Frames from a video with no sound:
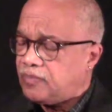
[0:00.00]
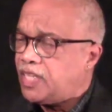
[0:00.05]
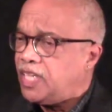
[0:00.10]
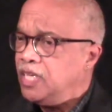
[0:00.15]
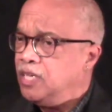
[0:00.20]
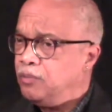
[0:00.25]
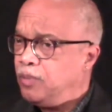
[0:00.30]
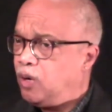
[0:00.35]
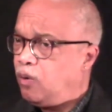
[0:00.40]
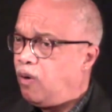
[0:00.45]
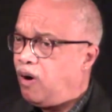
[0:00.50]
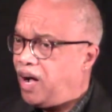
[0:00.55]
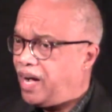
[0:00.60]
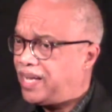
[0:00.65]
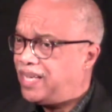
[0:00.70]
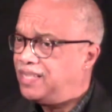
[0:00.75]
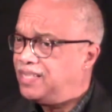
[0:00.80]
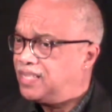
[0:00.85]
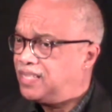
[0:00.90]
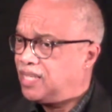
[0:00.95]
In
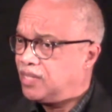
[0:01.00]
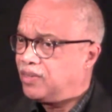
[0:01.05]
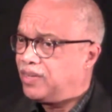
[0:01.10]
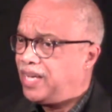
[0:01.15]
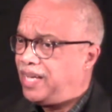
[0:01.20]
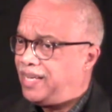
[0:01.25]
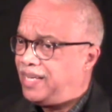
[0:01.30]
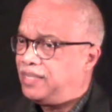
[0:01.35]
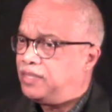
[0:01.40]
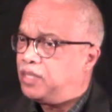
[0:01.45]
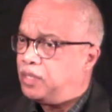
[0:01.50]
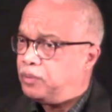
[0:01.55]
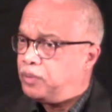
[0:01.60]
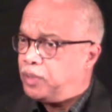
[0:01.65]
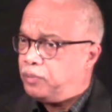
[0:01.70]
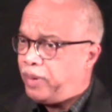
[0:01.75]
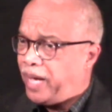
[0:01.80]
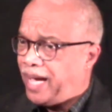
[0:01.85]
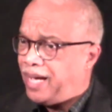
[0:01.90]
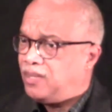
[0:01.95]
Milwaukee, the
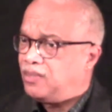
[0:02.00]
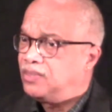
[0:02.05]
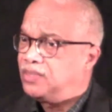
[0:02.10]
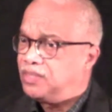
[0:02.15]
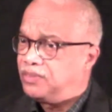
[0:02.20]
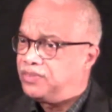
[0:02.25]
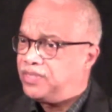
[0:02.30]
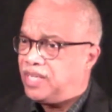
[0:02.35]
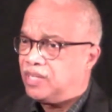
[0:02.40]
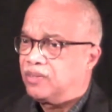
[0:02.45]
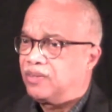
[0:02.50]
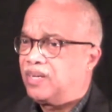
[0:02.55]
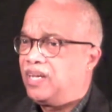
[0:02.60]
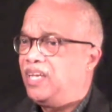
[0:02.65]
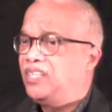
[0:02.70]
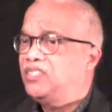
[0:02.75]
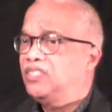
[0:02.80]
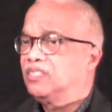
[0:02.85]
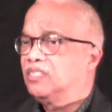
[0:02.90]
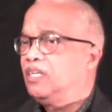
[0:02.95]
patterns of
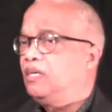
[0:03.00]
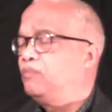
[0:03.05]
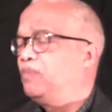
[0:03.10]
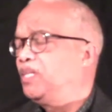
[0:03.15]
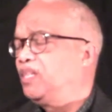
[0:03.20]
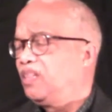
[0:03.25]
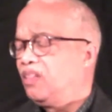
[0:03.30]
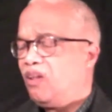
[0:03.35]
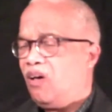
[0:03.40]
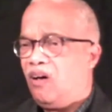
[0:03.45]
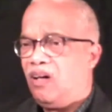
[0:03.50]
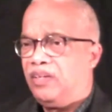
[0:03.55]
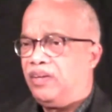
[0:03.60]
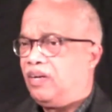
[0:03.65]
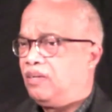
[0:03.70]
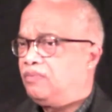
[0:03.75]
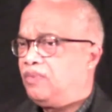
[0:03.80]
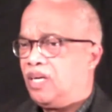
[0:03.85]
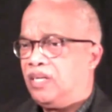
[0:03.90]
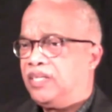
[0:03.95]
segregation
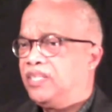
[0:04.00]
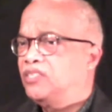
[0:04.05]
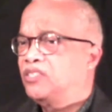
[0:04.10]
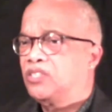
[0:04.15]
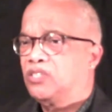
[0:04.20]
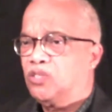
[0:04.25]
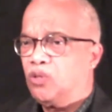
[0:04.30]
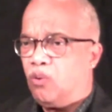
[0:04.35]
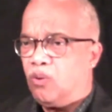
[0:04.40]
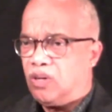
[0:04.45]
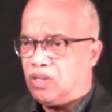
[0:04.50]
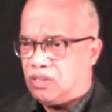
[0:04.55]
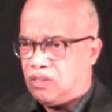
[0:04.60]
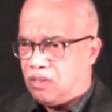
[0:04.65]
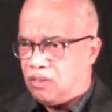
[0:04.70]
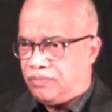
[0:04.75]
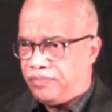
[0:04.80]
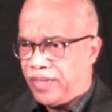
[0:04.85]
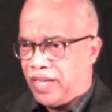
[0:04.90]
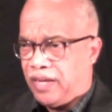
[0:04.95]
are
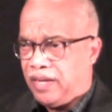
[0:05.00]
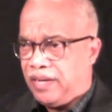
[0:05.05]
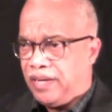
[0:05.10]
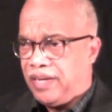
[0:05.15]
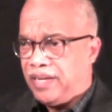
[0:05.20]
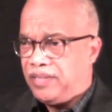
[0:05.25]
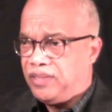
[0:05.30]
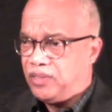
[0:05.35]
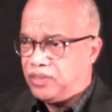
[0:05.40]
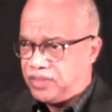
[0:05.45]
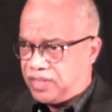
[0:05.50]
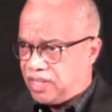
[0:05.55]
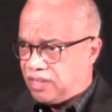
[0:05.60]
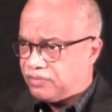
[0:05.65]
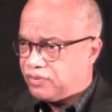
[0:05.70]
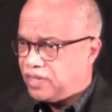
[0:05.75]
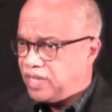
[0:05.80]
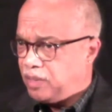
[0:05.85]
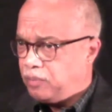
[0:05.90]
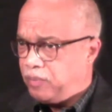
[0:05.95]
historical. And they're
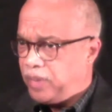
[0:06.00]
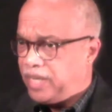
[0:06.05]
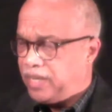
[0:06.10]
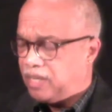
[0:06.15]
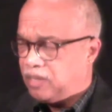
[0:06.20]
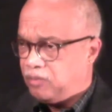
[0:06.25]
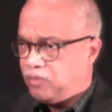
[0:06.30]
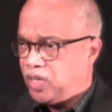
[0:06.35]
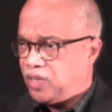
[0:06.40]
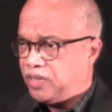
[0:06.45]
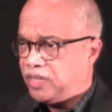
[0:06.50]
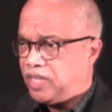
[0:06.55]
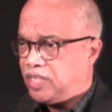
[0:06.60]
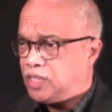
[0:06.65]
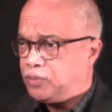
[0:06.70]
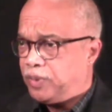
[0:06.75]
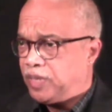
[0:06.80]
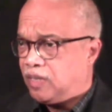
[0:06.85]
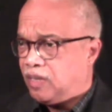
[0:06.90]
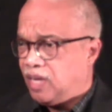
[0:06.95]
different in many communities
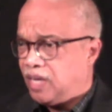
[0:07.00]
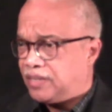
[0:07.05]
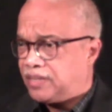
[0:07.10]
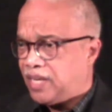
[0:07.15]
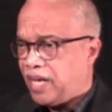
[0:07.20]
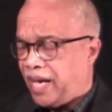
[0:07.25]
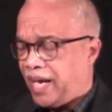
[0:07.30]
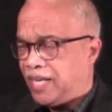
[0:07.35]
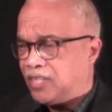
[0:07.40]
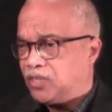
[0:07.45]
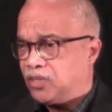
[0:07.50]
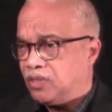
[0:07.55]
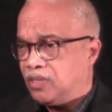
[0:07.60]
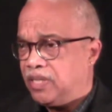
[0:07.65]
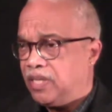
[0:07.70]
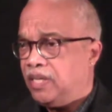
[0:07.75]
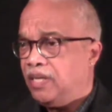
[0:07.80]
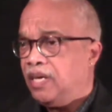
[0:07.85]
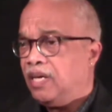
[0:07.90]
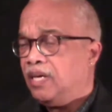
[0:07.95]
because
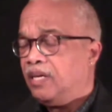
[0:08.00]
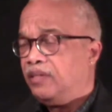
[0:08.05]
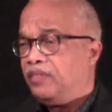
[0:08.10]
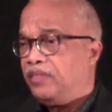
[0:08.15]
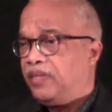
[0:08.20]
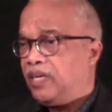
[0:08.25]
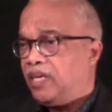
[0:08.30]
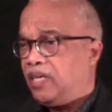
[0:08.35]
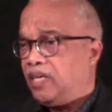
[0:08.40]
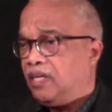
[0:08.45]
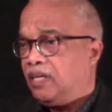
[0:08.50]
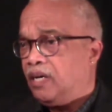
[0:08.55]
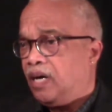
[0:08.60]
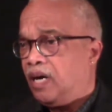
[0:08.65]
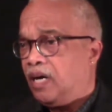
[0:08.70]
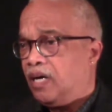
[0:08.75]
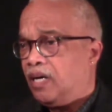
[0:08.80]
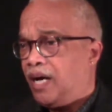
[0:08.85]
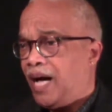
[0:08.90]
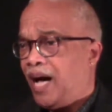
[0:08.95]
actually the
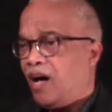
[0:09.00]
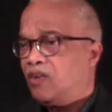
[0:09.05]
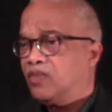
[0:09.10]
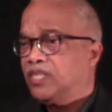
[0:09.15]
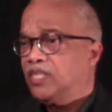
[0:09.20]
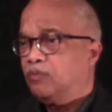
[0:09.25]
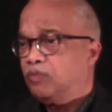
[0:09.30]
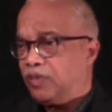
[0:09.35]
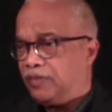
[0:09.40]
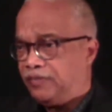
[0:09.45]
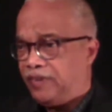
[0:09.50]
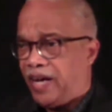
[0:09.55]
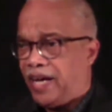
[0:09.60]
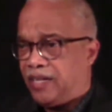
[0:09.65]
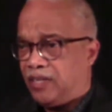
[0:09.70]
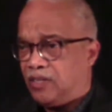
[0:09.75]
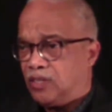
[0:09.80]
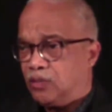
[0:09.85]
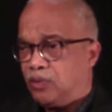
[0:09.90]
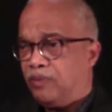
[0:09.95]
housing
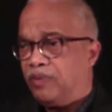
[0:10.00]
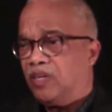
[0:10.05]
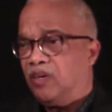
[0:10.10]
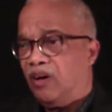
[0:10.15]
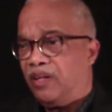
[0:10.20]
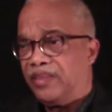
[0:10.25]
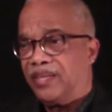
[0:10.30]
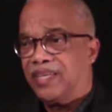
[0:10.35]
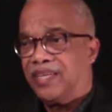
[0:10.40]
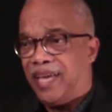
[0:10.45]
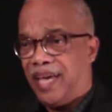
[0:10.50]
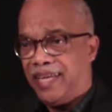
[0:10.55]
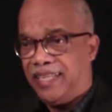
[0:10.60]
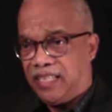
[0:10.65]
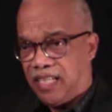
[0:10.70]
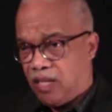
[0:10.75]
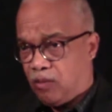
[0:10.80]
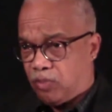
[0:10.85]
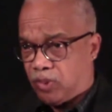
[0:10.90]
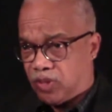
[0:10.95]
providers, what we call the
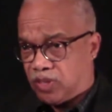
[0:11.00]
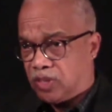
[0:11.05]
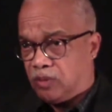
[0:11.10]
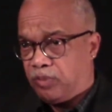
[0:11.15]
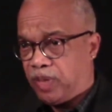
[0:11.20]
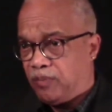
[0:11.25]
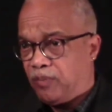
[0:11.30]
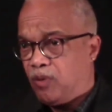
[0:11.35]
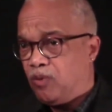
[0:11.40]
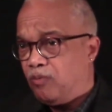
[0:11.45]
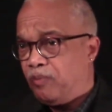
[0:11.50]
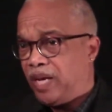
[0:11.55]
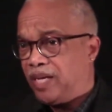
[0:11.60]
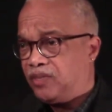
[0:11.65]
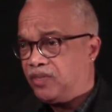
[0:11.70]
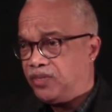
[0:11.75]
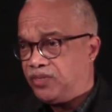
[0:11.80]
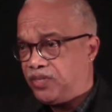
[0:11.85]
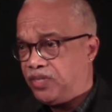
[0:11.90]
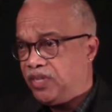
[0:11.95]
gatekeepers, the people who make
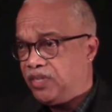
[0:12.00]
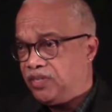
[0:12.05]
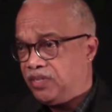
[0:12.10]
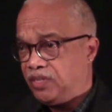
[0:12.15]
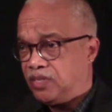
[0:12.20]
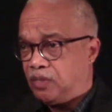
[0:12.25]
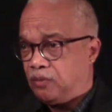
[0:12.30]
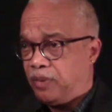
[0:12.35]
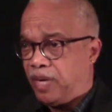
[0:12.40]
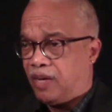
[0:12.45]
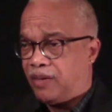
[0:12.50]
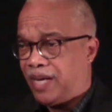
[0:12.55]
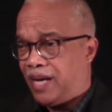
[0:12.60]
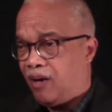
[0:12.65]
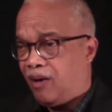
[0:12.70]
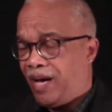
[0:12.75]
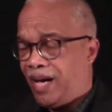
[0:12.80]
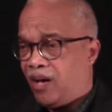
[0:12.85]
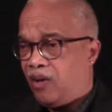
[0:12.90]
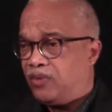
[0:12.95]
decisions about how
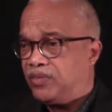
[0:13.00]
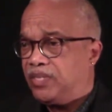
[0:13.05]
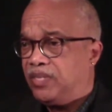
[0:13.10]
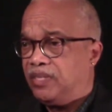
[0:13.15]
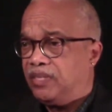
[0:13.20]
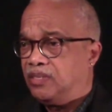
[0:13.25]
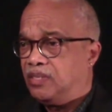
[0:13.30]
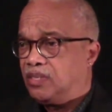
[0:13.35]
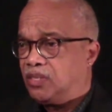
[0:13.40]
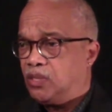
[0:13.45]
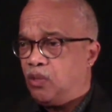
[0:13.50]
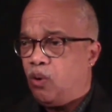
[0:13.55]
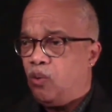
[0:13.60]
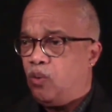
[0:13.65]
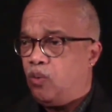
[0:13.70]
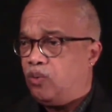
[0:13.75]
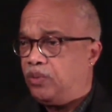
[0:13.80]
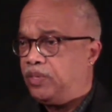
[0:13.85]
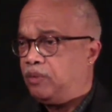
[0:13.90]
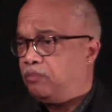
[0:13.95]
housing is
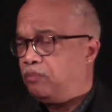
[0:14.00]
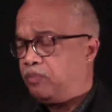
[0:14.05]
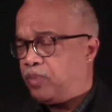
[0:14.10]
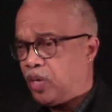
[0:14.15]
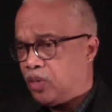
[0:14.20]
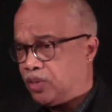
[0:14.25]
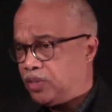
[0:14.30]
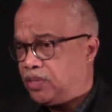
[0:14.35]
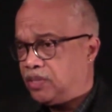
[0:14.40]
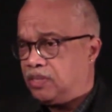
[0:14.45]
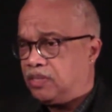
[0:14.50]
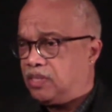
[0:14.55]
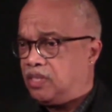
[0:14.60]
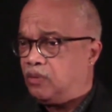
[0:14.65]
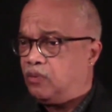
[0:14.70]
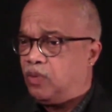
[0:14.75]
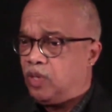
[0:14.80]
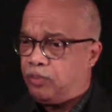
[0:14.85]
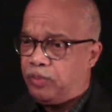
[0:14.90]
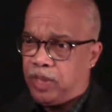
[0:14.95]
sold and purchased
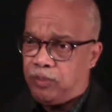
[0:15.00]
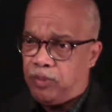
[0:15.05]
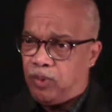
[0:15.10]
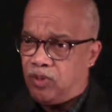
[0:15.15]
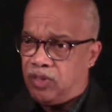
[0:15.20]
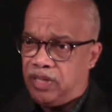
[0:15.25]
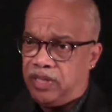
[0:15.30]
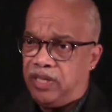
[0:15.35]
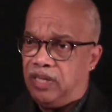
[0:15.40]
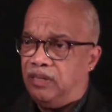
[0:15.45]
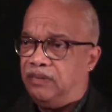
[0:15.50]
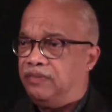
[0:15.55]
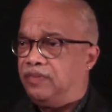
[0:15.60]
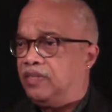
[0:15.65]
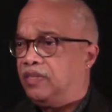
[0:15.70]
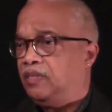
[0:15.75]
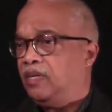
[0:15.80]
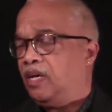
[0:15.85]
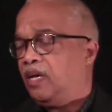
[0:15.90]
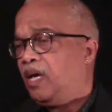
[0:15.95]
and where people live
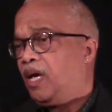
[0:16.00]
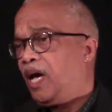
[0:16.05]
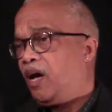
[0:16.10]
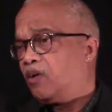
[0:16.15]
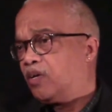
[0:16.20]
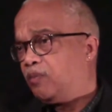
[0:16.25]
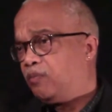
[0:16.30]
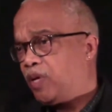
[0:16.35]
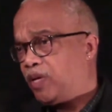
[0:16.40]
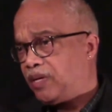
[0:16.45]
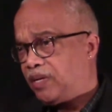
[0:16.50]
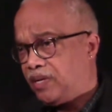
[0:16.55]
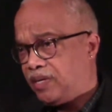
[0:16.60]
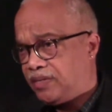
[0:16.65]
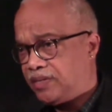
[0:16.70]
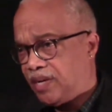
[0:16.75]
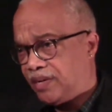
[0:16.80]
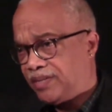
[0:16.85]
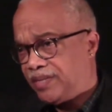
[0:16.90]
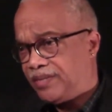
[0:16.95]
and how communities
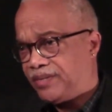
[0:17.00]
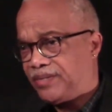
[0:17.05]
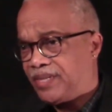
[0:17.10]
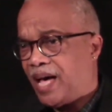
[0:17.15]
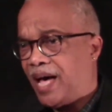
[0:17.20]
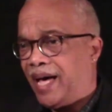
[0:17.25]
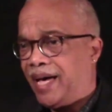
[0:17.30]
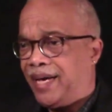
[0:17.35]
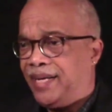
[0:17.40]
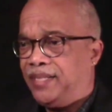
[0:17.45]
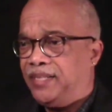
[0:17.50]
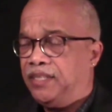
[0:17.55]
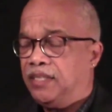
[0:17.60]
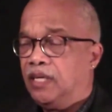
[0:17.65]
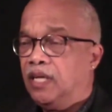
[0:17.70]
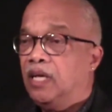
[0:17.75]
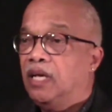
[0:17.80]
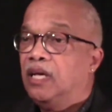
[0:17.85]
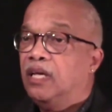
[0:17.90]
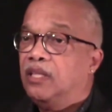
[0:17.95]
are designed,
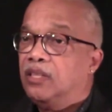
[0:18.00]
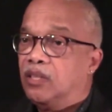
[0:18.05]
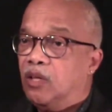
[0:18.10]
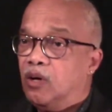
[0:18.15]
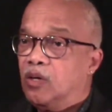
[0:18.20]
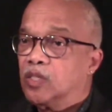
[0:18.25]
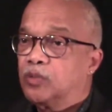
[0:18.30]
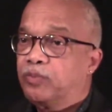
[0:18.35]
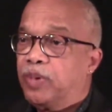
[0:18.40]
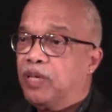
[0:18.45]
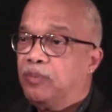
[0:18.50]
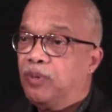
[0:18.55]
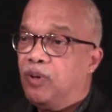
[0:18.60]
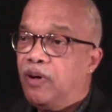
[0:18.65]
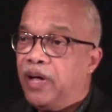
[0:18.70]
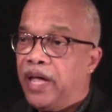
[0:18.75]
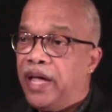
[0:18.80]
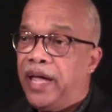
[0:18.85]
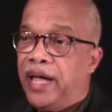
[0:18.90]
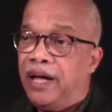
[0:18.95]
those people
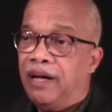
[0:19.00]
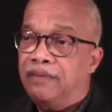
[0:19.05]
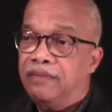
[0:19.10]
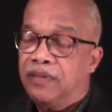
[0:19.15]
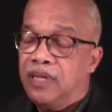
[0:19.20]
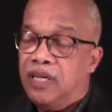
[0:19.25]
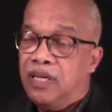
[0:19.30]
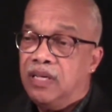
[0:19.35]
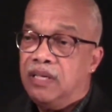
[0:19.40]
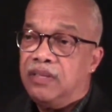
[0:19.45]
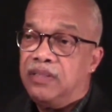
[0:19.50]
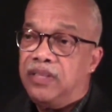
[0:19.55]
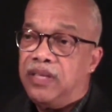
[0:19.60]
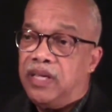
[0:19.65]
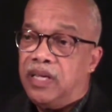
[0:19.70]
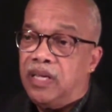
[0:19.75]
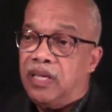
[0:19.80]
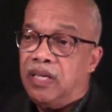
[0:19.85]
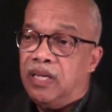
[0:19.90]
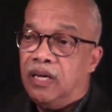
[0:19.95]
have
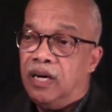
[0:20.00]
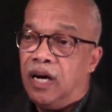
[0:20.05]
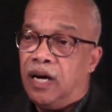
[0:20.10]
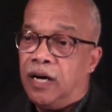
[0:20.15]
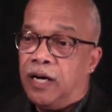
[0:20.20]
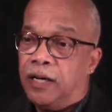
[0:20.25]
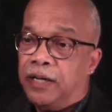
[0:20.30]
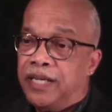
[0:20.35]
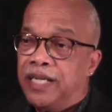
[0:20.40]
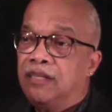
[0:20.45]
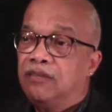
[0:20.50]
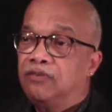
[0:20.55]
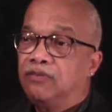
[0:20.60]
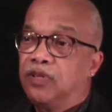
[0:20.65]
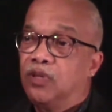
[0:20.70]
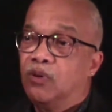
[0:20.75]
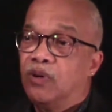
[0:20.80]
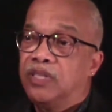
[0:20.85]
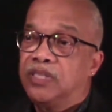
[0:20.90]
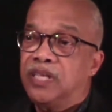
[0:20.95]
the
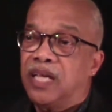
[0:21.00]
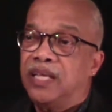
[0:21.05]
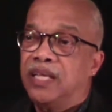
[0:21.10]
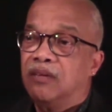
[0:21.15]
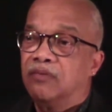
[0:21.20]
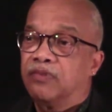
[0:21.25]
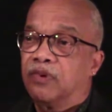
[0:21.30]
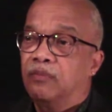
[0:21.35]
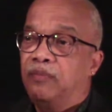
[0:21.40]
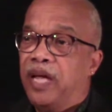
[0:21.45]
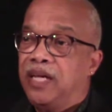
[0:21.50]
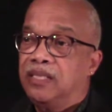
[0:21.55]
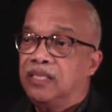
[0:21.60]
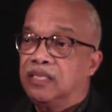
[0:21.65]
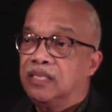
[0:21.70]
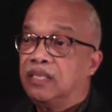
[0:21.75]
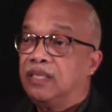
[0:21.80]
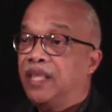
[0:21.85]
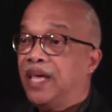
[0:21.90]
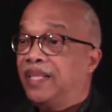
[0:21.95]
influence and
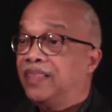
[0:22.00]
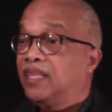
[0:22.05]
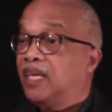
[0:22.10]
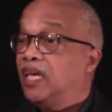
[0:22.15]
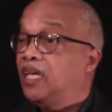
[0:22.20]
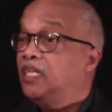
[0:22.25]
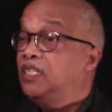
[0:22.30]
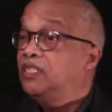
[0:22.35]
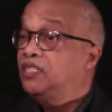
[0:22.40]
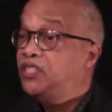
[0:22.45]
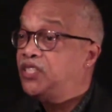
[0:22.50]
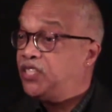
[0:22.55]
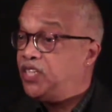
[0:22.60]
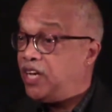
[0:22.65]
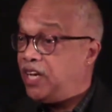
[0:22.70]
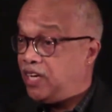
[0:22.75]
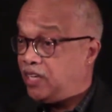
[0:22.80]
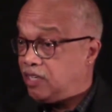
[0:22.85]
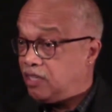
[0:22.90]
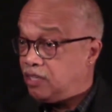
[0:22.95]
information that they
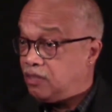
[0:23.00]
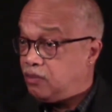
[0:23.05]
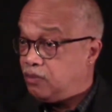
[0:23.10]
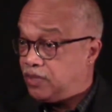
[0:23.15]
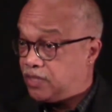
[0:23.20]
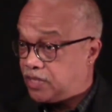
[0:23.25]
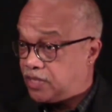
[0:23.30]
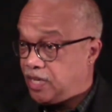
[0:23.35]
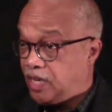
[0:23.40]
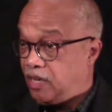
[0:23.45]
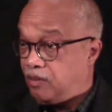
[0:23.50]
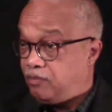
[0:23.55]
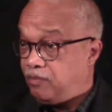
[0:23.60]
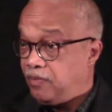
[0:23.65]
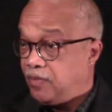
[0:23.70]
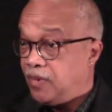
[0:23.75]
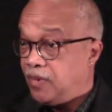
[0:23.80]
share with some